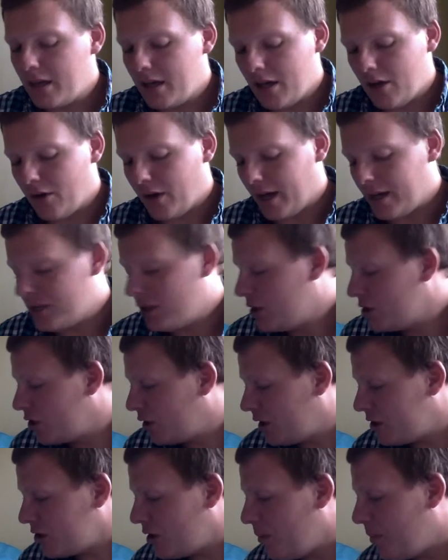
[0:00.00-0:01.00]
Okay, so
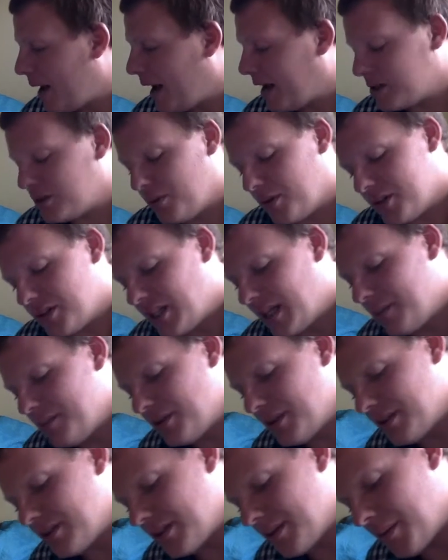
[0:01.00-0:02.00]
let's go back to our same
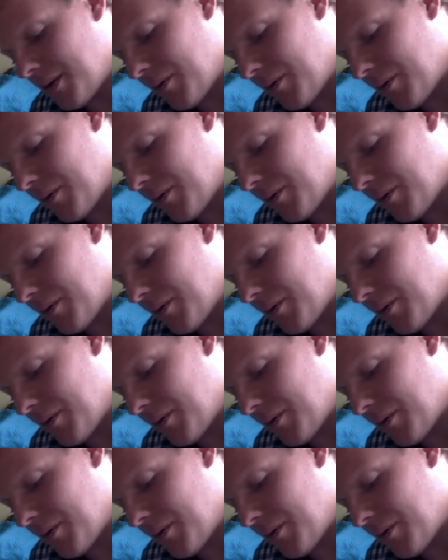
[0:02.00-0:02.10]
system